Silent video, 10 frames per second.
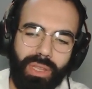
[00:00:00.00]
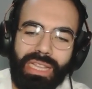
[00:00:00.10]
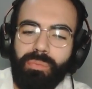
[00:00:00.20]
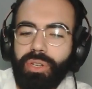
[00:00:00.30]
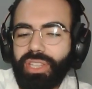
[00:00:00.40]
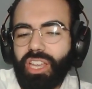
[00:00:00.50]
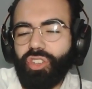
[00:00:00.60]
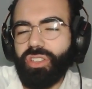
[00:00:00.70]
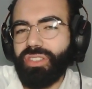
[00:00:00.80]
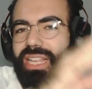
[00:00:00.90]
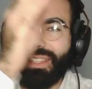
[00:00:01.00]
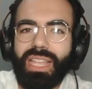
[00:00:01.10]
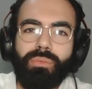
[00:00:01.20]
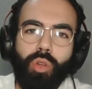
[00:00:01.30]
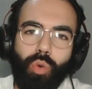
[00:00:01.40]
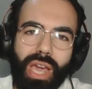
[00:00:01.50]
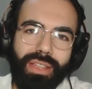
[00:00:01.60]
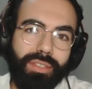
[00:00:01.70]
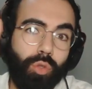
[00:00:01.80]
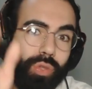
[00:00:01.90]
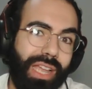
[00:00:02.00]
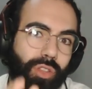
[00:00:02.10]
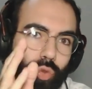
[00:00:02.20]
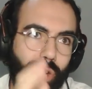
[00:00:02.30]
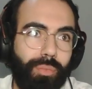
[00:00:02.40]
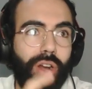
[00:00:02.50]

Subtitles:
interpretations that can be right to that dream,